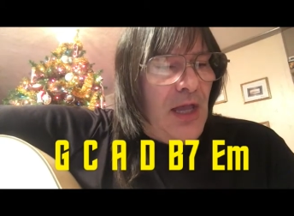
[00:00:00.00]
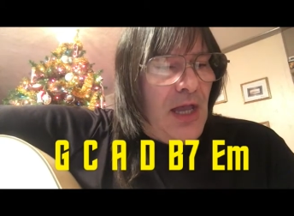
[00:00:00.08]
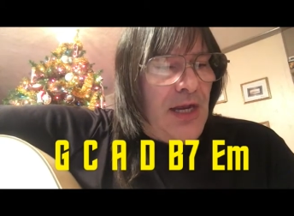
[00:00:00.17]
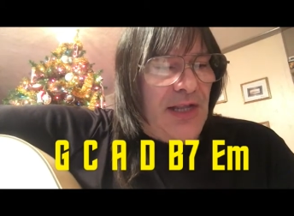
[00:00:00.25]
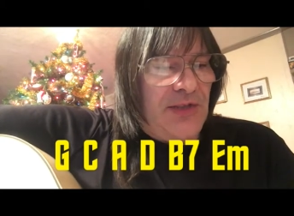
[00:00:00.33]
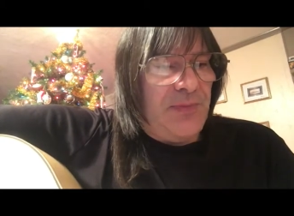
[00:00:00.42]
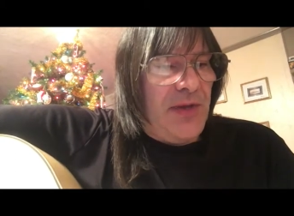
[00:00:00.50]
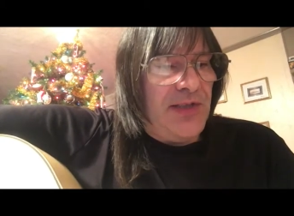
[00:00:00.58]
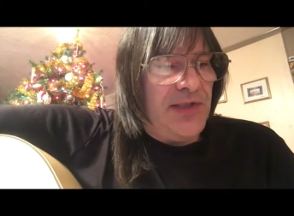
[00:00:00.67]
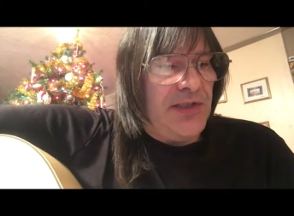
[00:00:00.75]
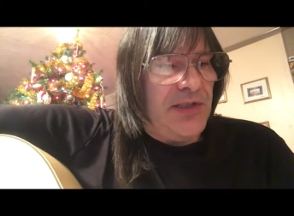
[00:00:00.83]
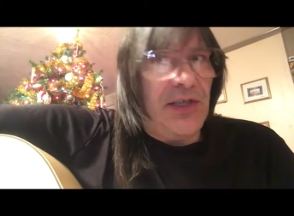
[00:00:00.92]
And that's
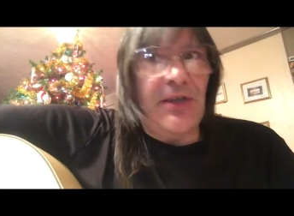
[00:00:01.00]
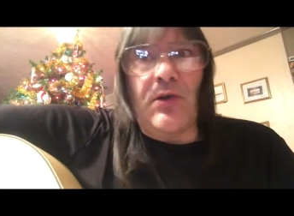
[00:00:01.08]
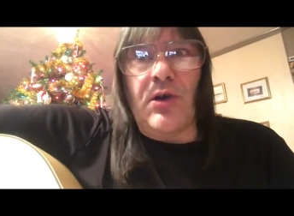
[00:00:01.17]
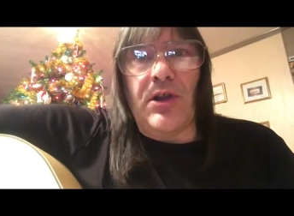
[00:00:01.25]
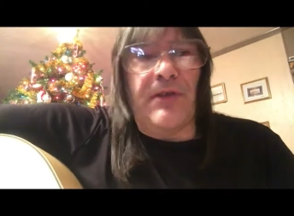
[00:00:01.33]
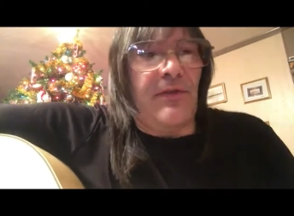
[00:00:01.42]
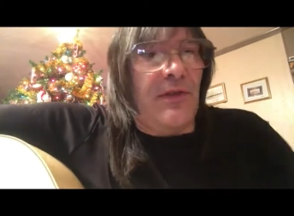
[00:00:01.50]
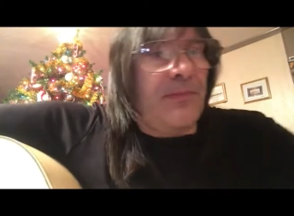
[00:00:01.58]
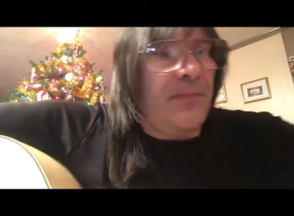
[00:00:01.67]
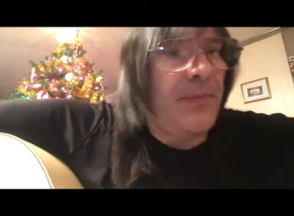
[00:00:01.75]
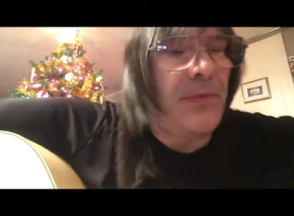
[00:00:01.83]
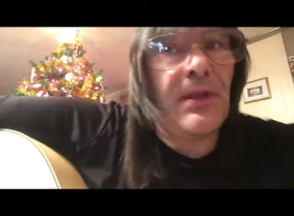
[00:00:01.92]
basically all of them.
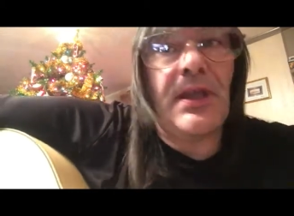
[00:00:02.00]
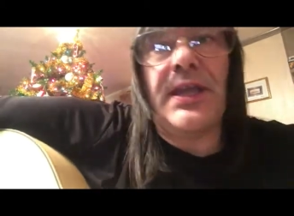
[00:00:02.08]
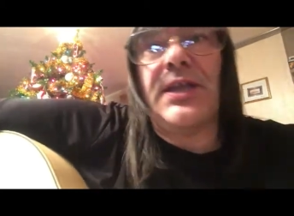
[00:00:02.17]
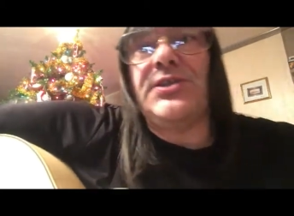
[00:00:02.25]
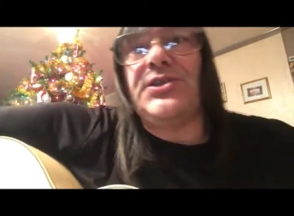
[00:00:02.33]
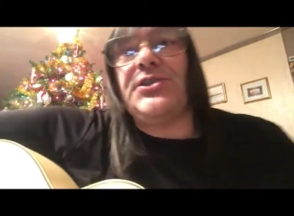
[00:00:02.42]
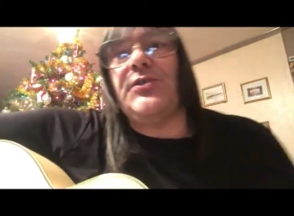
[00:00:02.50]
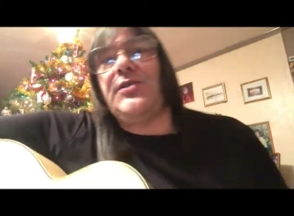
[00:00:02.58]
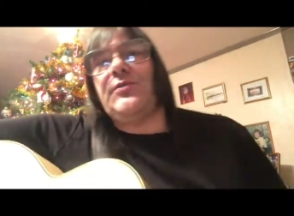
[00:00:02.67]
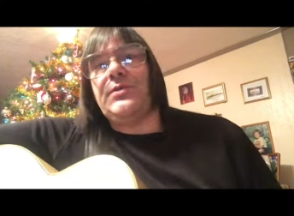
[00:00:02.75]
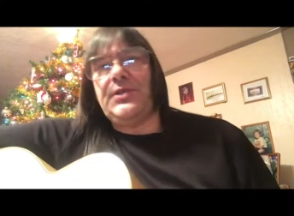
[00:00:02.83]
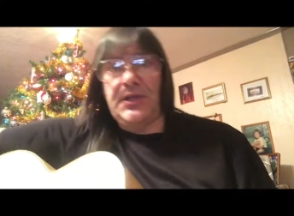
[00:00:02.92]
I can show you
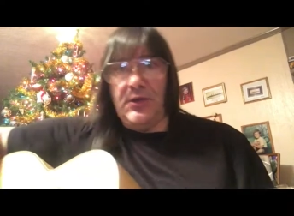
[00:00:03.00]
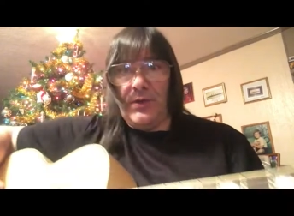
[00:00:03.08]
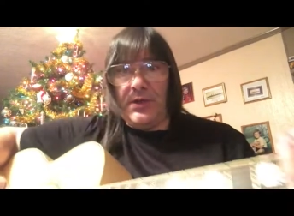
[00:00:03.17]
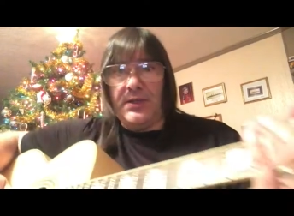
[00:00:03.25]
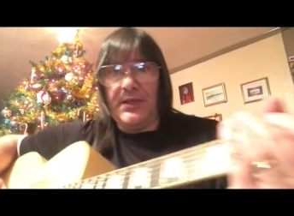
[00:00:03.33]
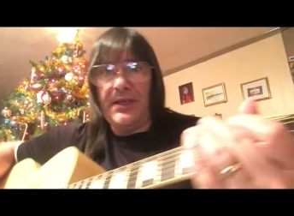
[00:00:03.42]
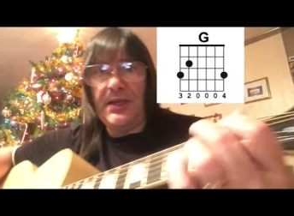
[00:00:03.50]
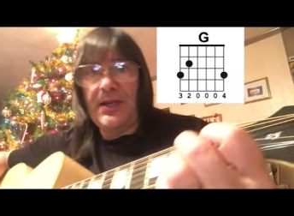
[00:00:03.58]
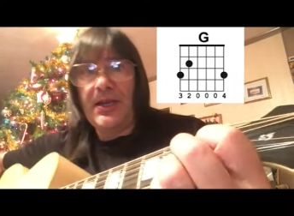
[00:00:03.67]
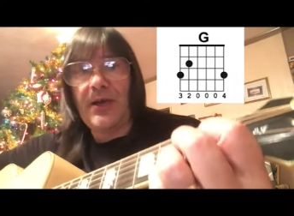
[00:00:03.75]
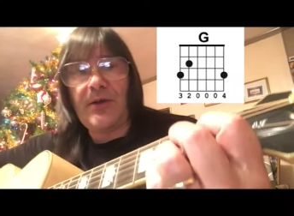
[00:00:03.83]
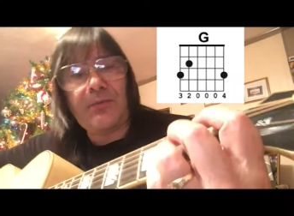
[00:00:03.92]
really quickly
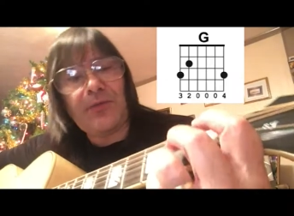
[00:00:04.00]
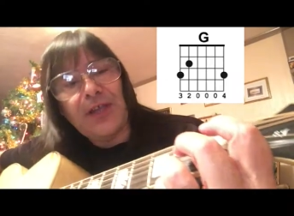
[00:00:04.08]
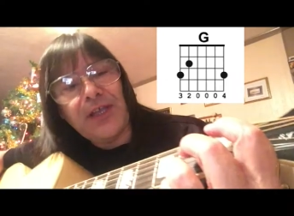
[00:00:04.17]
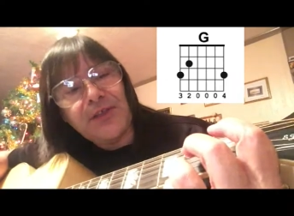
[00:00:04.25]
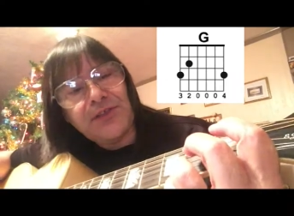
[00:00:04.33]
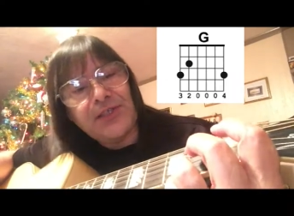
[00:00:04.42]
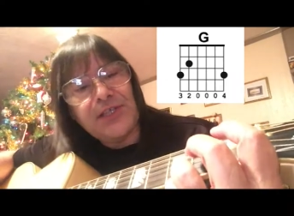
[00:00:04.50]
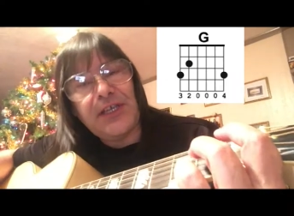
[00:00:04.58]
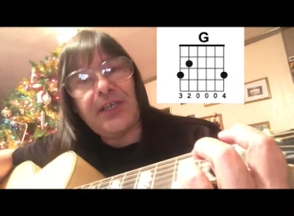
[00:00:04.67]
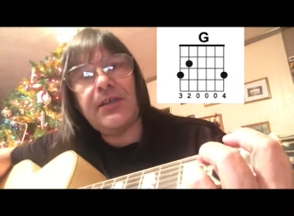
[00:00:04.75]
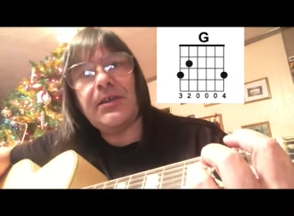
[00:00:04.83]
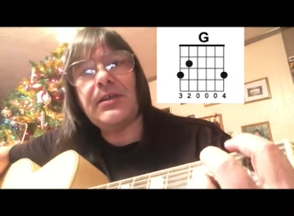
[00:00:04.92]
how to play the
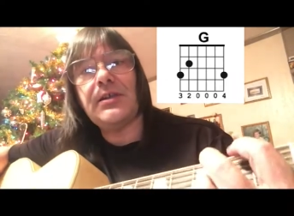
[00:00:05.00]
G,